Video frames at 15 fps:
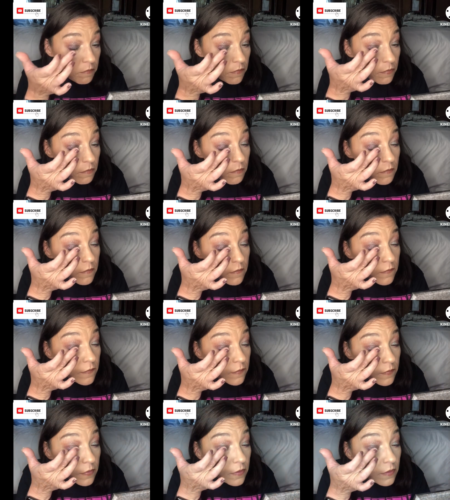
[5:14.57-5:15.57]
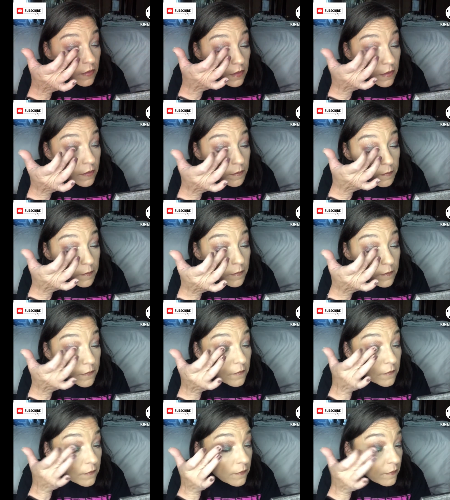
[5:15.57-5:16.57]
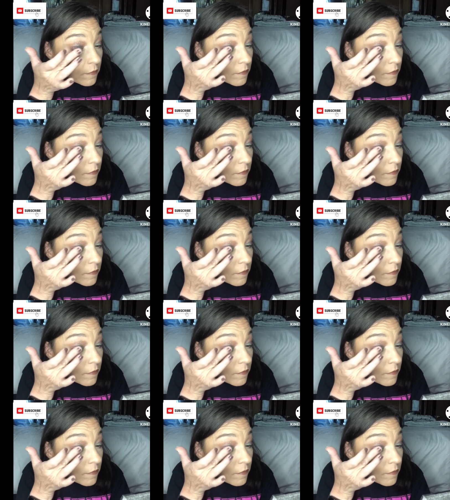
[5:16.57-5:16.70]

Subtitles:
(silence)